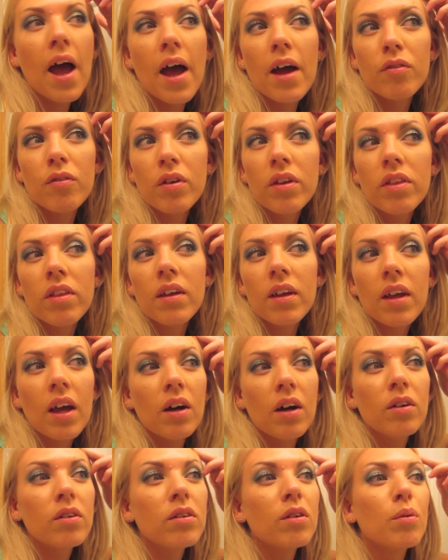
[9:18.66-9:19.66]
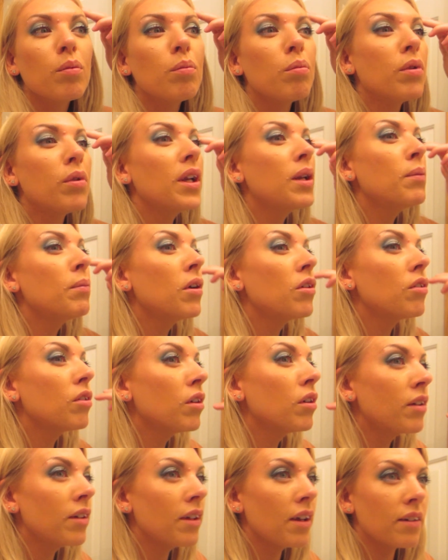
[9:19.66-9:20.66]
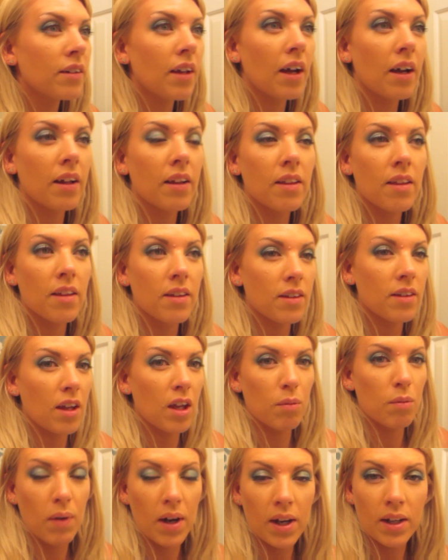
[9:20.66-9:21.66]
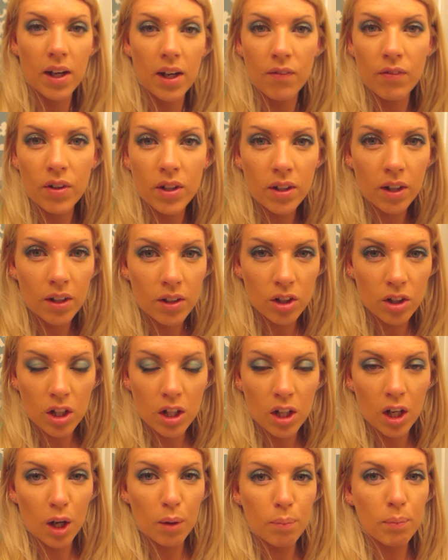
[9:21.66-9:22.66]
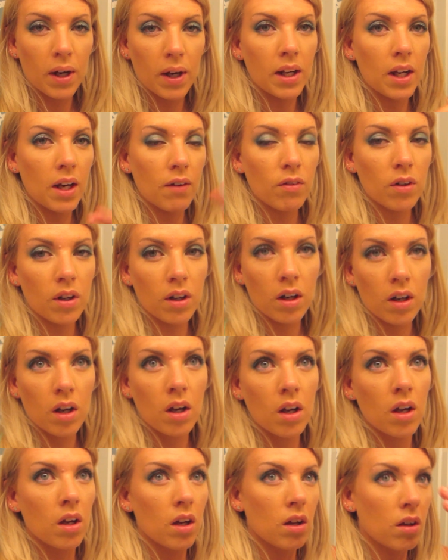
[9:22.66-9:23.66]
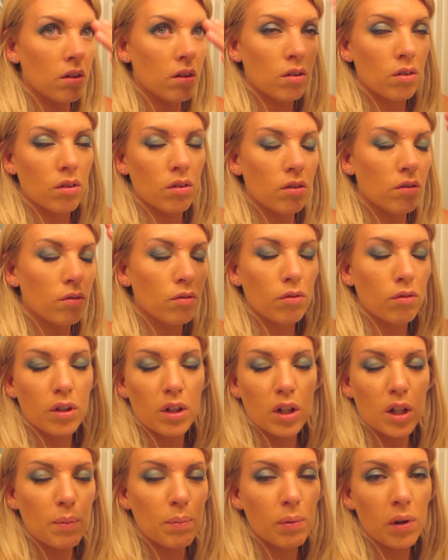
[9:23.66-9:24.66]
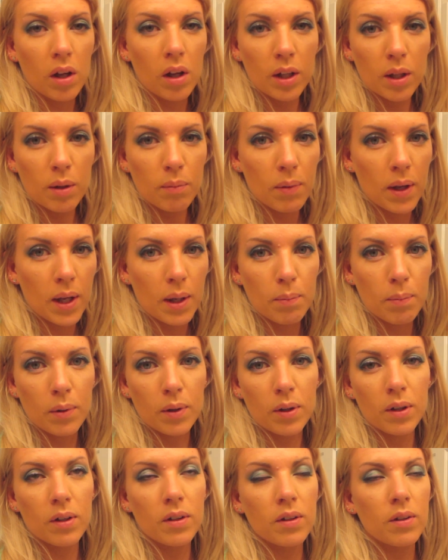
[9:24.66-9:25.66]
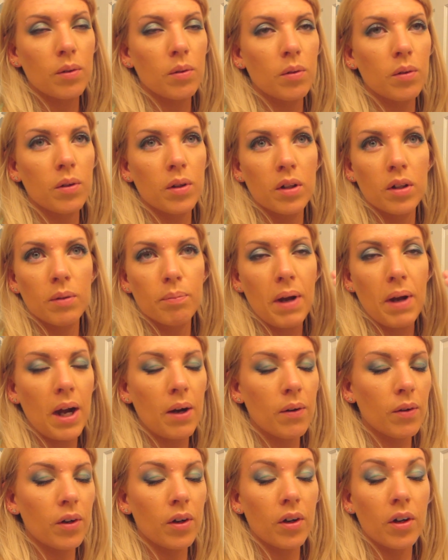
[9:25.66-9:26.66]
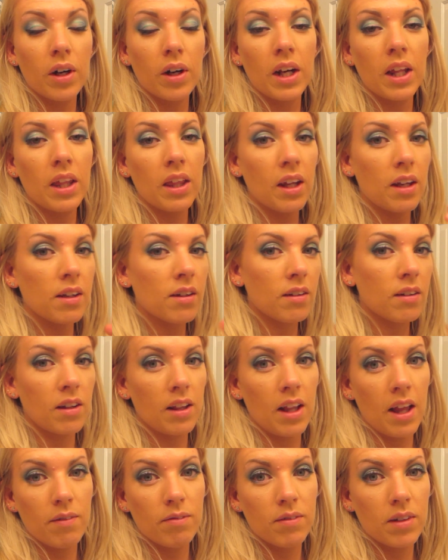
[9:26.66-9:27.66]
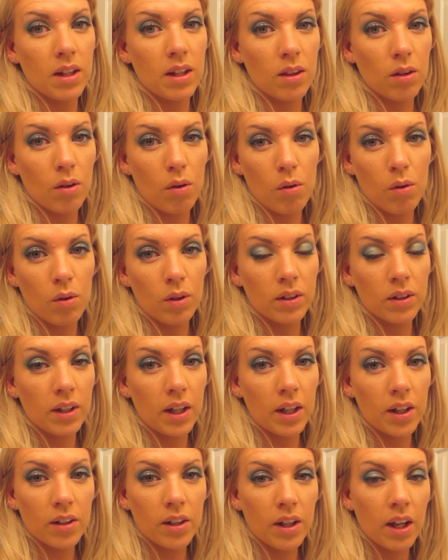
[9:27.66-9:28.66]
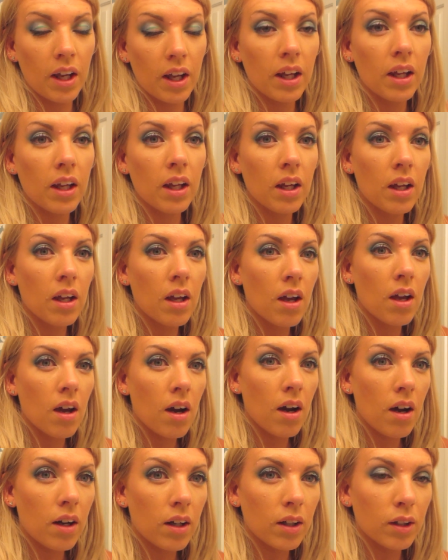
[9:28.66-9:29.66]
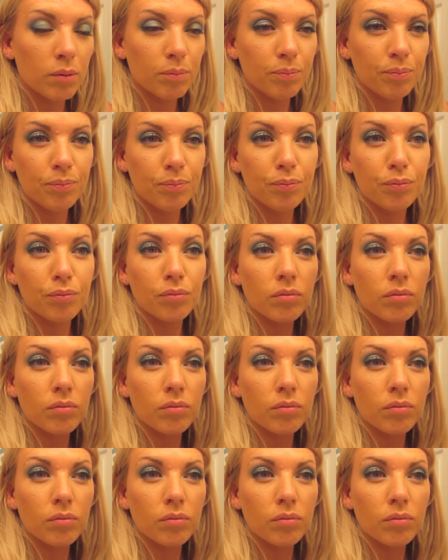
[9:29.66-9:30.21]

Everything else pretty much looks exactly the same. I never touched it up. I never did blotting papers or powder or anything. I just left it the whole entire day. Um,